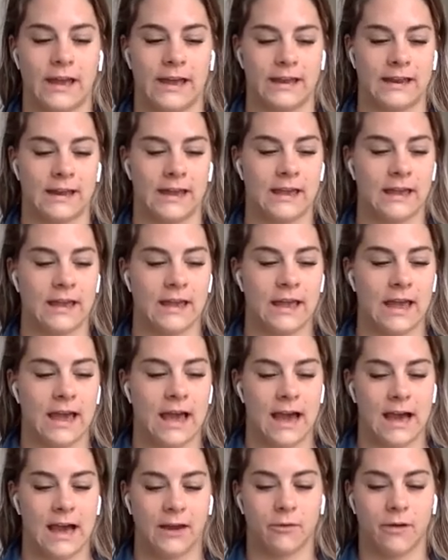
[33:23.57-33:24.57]
And
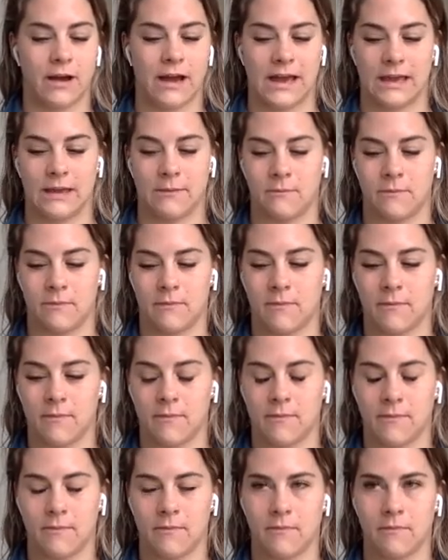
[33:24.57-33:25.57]
how do I
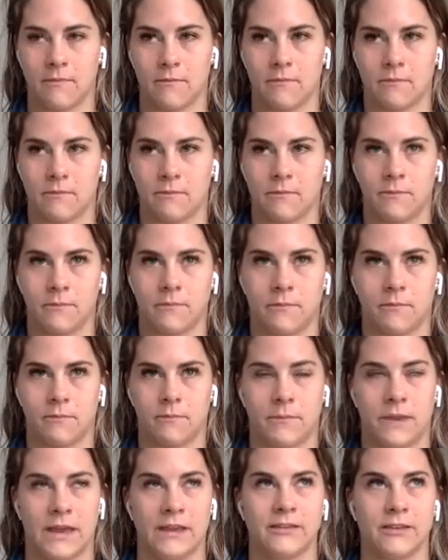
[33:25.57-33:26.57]

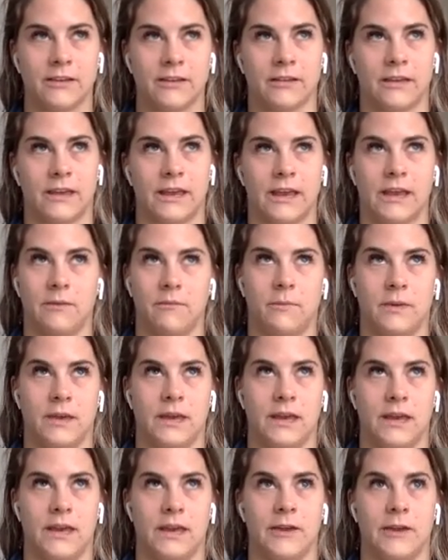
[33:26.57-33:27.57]
basically
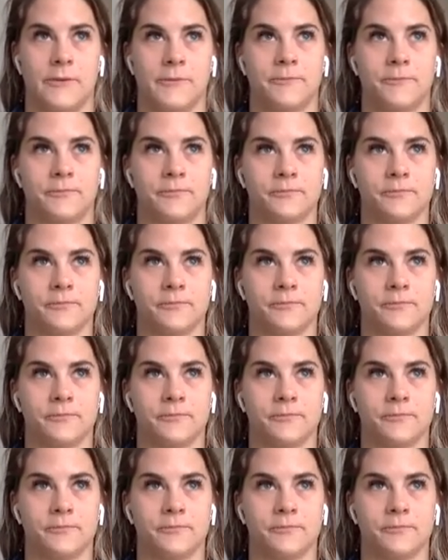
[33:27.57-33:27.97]
be